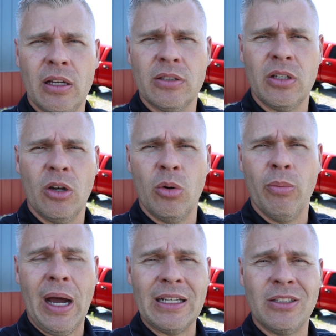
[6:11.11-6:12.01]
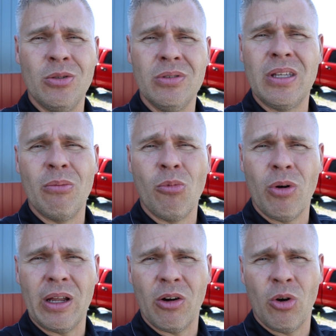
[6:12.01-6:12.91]
So by Tuesday
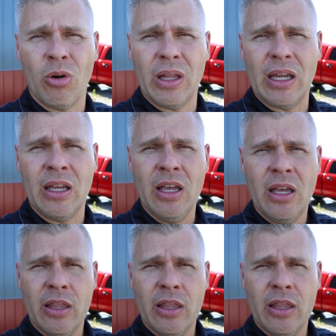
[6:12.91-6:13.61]
morning early,